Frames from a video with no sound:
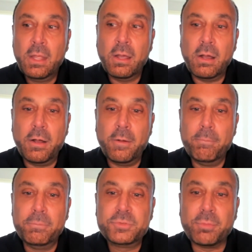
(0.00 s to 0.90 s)

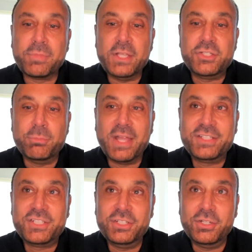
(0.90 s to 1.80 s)
Some things you
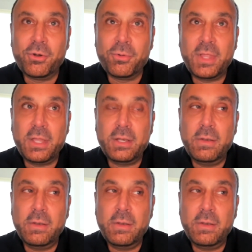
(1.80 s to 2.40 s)
mentioned, you know, that